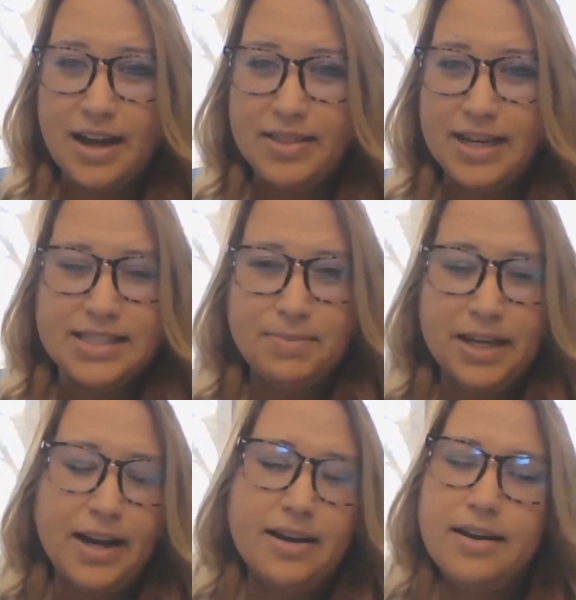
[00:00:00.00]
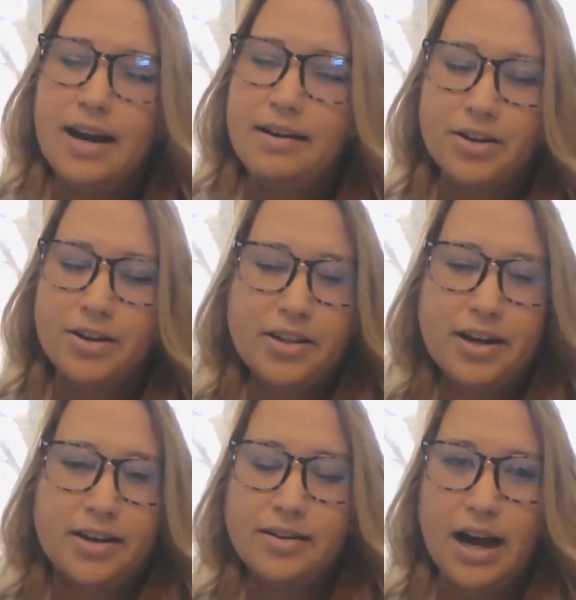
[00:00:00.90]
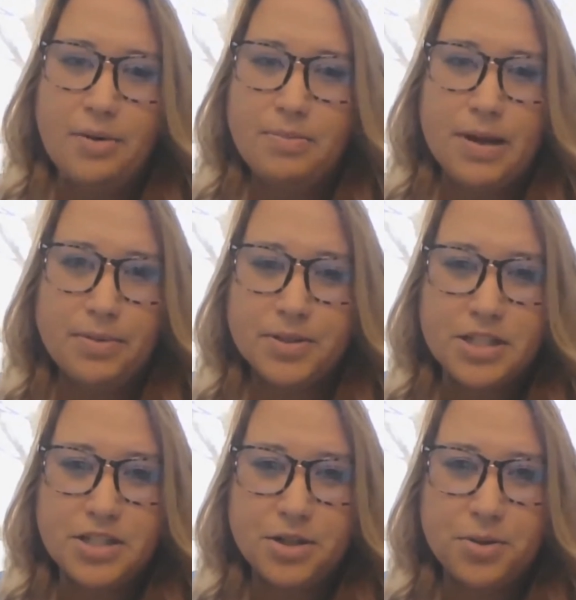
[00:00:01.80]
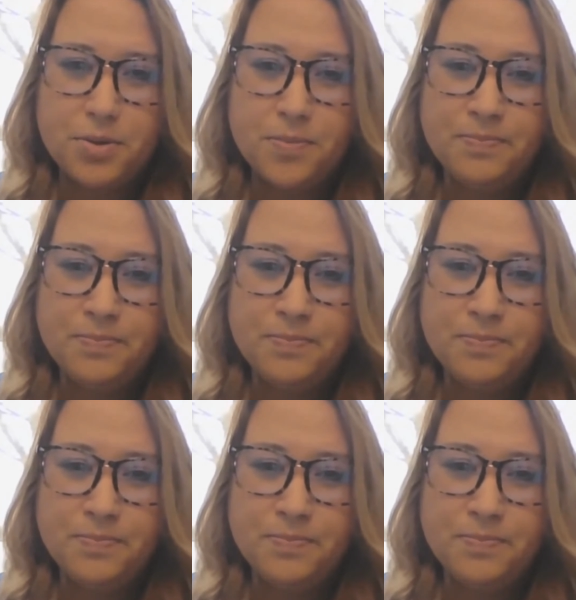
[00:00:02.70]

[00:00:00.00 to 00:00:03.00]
And that's something I never thought I would be able to do